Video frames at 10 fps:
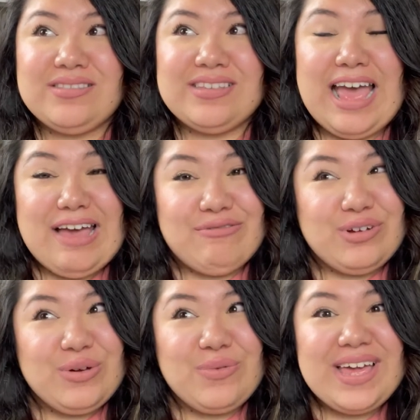
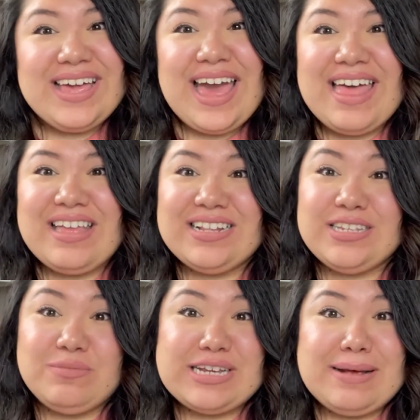every week, and then
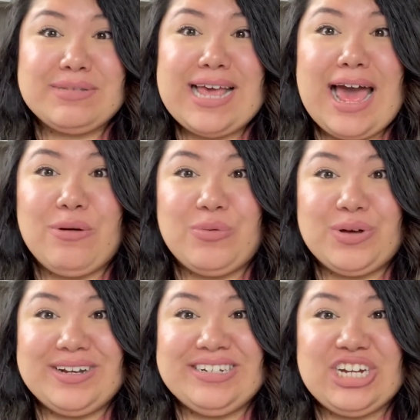sometimes I
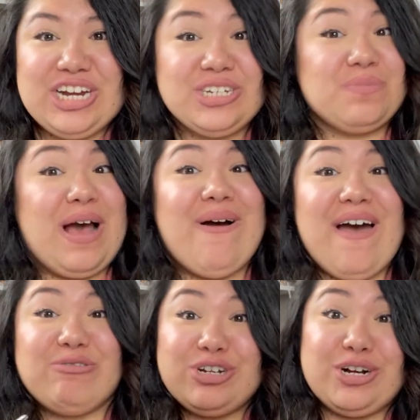would change them out
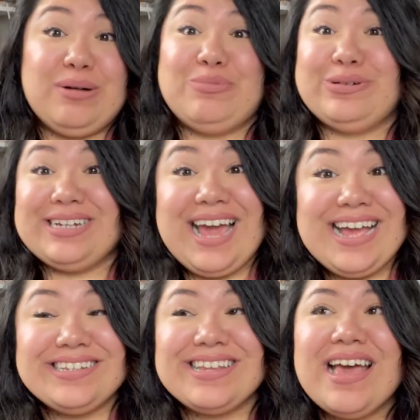after a couple of
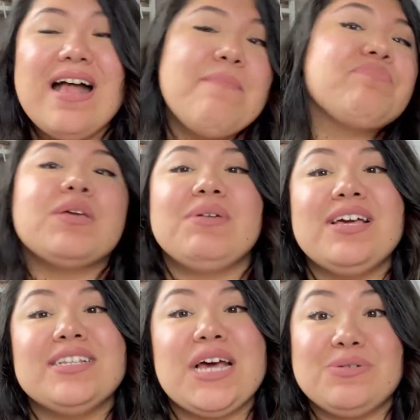days
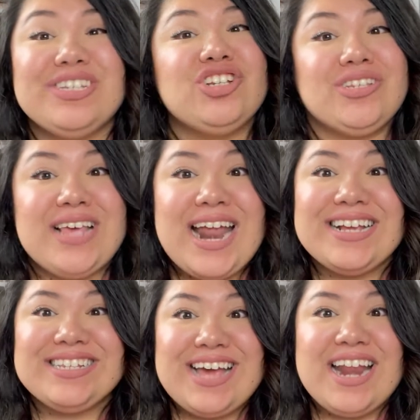because I was just that
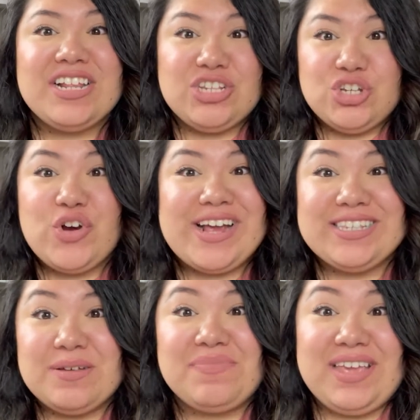excited to try
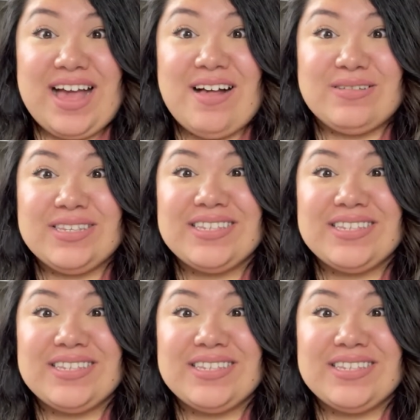something else.